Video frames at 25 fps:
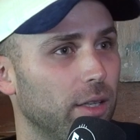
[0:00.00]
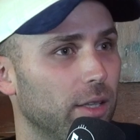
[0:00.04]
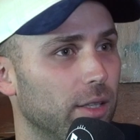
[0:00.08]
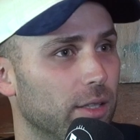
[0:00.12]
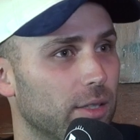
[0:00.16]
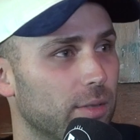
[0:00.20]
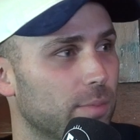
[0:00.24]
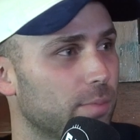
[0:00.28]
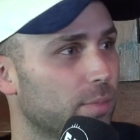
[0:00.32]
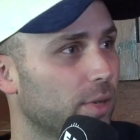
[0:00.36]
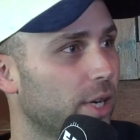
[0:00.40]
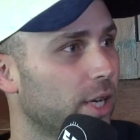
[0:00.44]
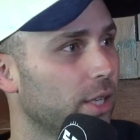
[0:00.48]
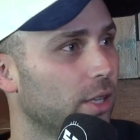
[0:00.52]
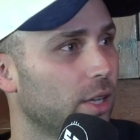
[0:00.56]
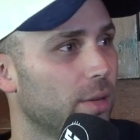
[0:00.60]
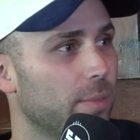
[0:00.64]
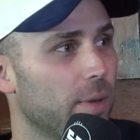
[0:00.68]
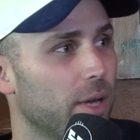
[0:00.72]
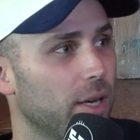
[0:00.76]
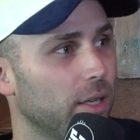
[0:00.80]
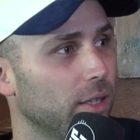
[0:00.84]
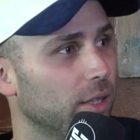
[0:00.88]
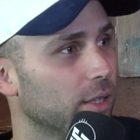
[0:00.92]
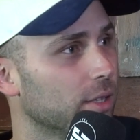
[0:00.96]
medalists, Brownlow
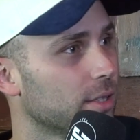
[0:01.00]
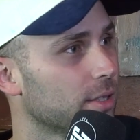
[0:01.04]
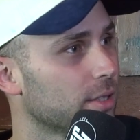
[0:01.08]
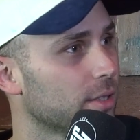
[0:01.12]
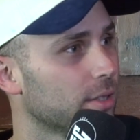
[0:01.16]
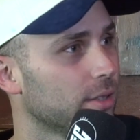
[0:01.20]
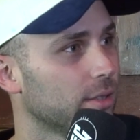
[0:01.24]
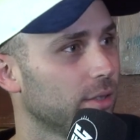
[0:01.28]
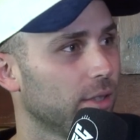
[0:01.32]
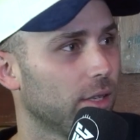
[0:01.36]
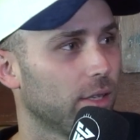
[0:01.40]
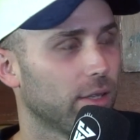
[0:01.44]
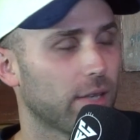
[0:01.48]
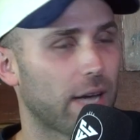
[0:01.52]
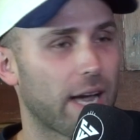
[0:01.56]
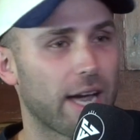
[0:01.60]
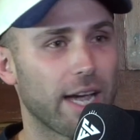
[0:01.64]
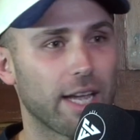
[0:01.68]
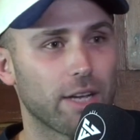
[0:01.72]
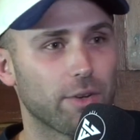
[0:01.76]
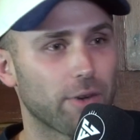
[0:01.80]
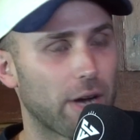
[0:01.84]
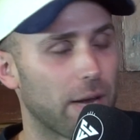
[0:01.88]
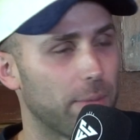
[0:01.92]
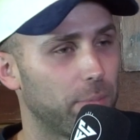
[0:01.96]
medalists, you know,
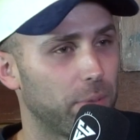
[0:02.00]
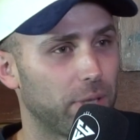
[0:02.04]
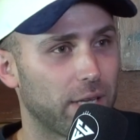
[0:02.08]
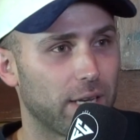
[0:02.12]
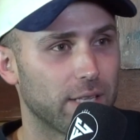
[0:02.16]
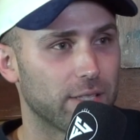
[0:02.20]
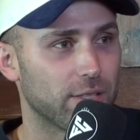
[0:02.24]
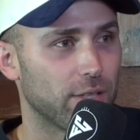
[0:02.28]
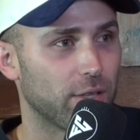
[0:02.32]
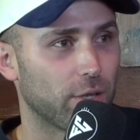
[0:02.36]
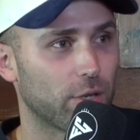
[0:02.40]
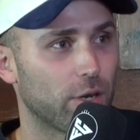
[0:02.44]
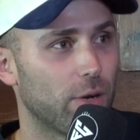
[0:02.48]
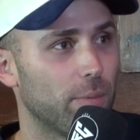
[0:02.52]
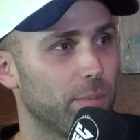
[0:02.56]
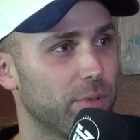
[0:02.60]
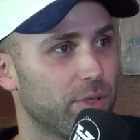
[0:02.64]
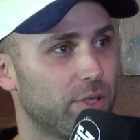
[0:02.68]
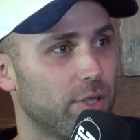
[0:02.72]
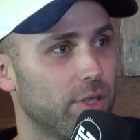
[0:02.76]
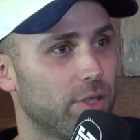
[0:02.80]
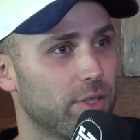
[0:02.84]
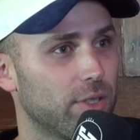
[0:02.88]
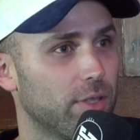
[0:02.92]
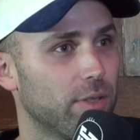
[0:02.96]
A grade players in the
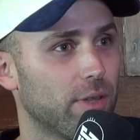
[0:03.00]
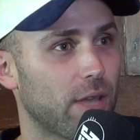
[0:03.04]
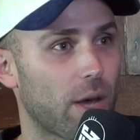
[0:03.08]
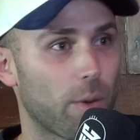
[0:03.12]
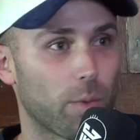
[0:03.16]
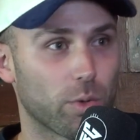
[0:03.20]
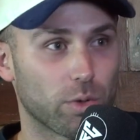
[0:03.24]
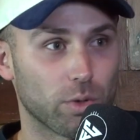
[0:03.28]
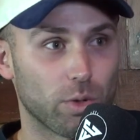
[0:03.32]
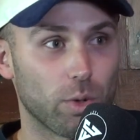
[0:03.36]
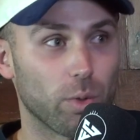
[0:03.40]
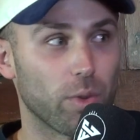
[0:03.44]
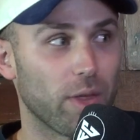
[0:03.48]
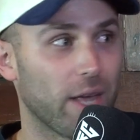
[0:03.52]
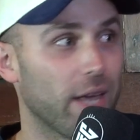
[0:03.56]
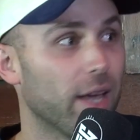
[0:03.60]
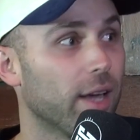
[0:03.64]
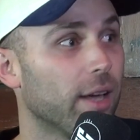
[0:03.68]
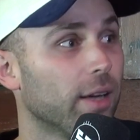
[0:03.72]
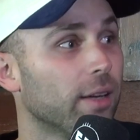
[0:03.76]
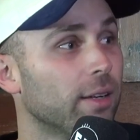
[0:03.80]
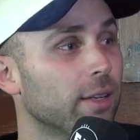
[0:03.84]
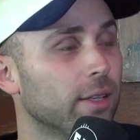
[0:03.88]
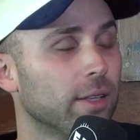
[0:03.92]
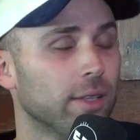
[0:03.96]
competition that were all
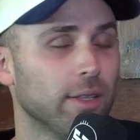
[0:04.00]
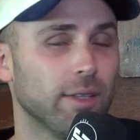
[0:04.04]
there.